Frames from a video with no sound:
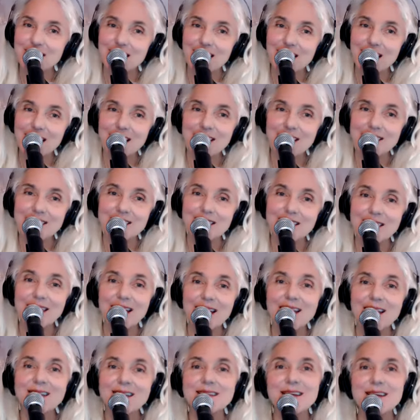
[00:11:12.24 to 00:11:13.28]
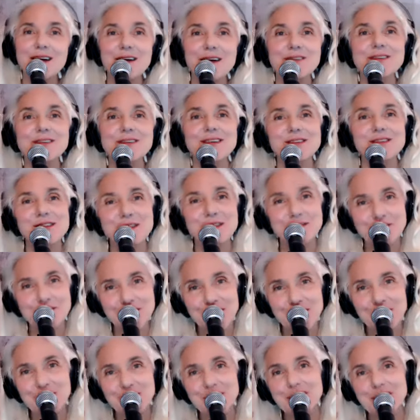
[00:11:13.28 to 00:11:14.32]
And that love is the
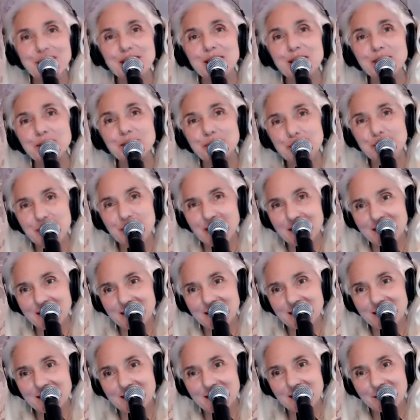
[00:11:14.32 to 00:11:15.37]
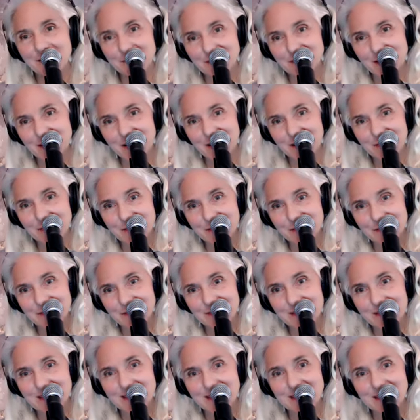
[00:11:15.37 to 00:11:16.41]
very breath of life.
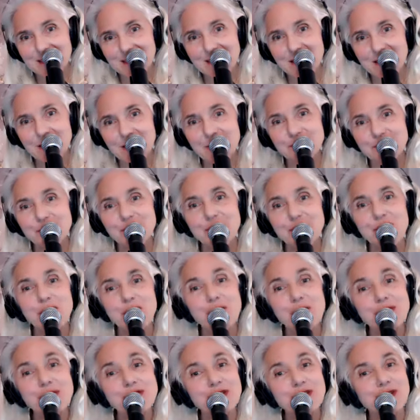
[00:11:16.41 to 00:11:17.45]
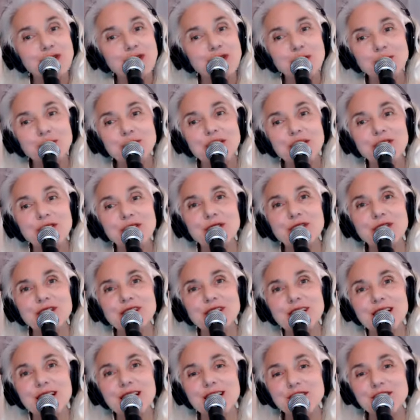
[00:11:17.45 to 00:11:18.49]
For those in whom
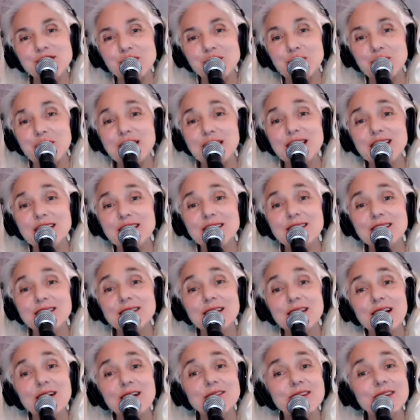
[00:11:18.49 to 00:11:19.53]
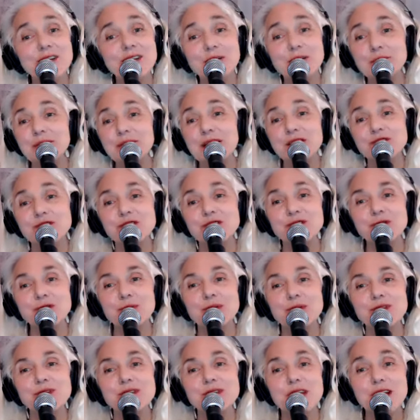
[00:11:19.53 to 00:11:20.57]
motherhood has awakened, love and compassion
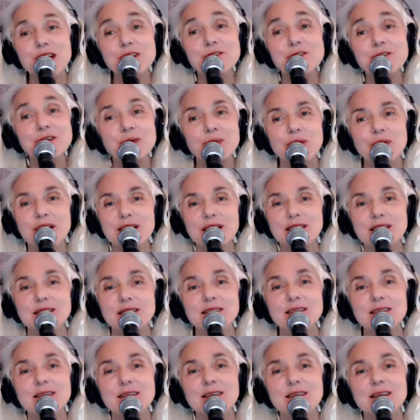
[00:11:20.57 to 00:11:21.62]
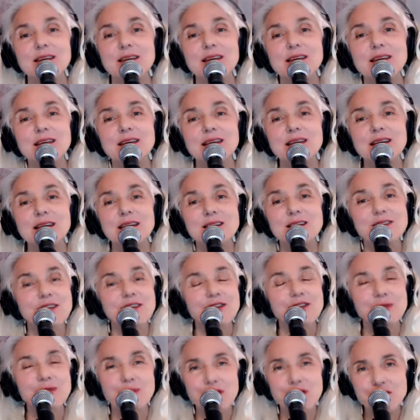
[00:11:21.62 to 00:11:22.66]
towards everyone is
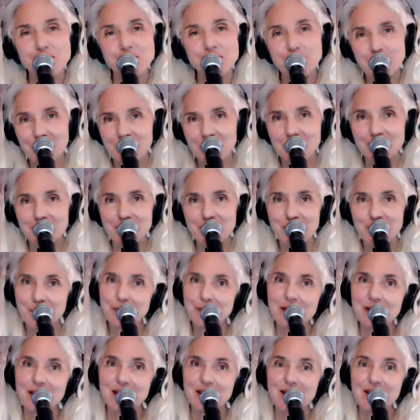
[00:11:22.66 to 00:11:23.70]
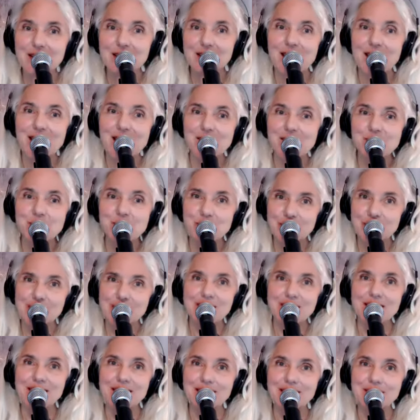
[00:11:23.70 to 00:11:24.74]
as much a part of their being as
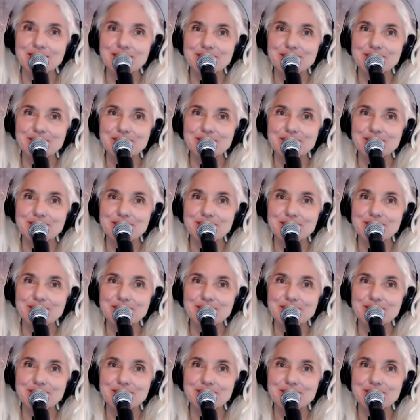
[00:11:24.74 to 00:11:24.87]
breathing.